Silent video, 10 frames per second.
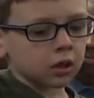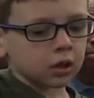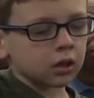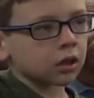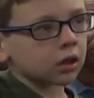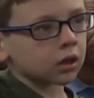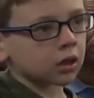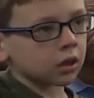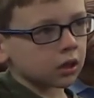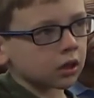
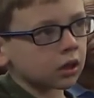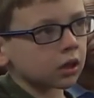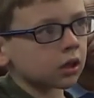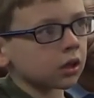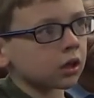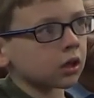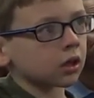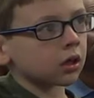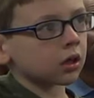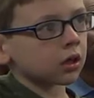
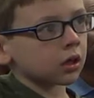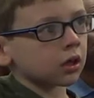(silent)